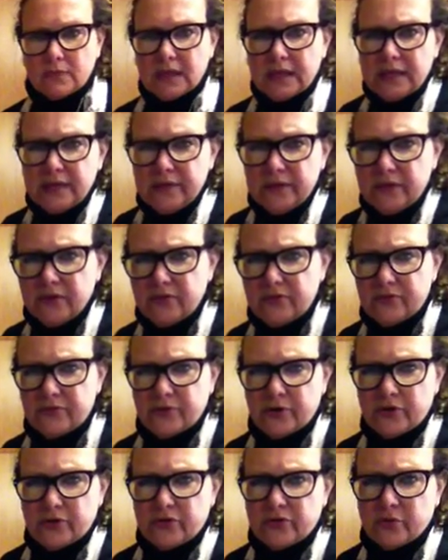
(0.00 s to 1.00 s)
in this
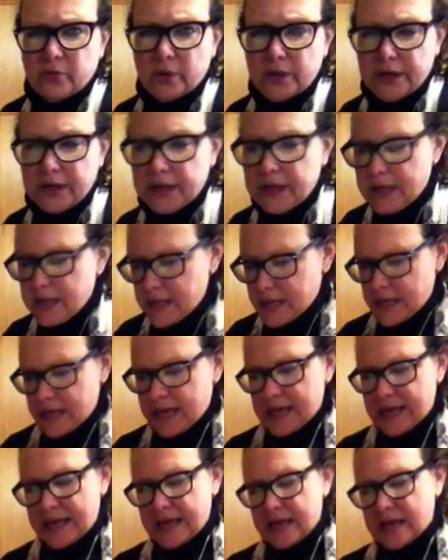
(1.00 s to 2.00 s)
first one.
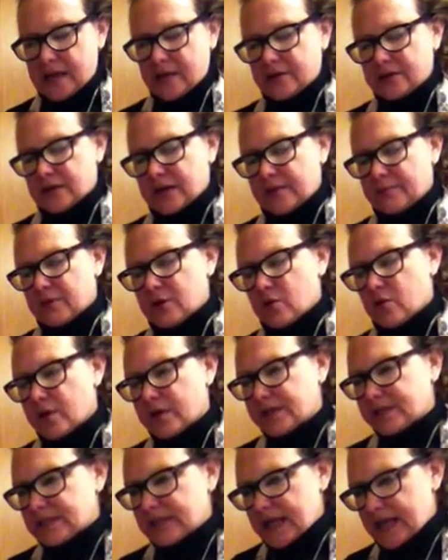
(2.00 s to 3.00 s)
And I'm
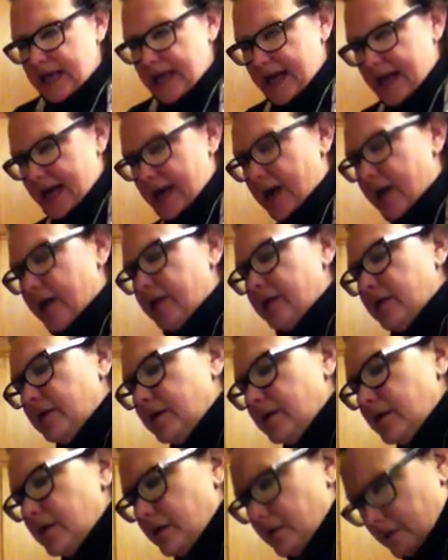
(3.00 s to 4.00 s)
going to add
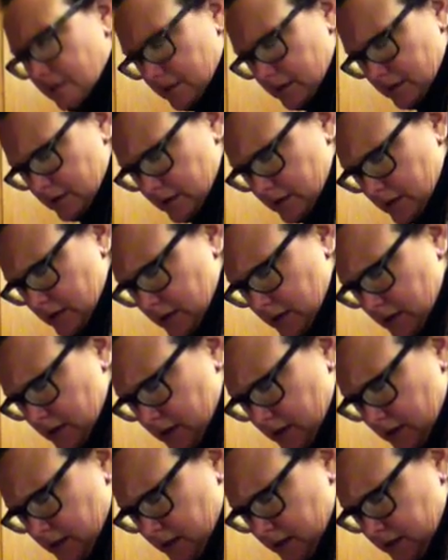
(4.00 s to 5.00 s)

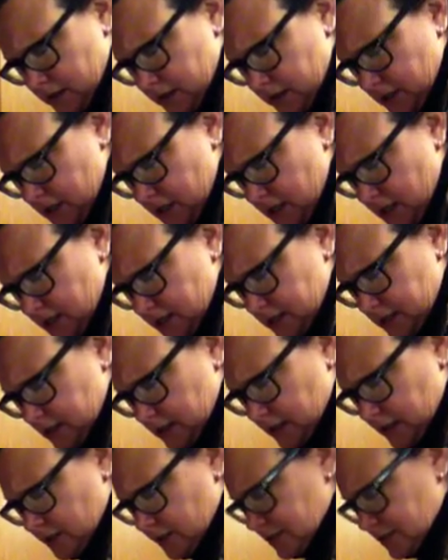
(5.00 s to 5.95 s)
just a little